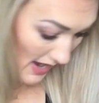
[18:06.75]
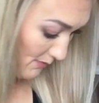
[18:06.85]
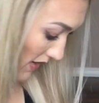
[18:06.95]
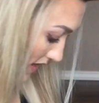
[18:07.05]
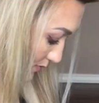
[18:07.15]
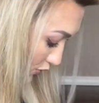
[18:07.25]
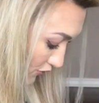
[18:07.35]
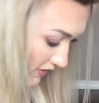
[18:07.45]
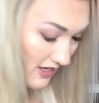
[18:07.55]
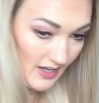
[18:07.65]
I'm not
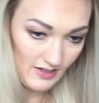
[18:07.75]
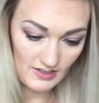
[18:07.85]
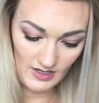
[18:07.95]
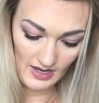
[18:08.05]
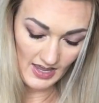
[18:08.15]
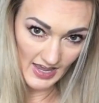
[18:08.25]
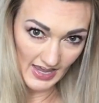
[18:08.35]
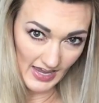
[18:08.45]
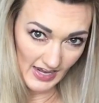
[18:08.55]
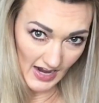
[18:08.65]
moving it,
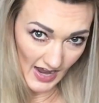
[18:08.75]
and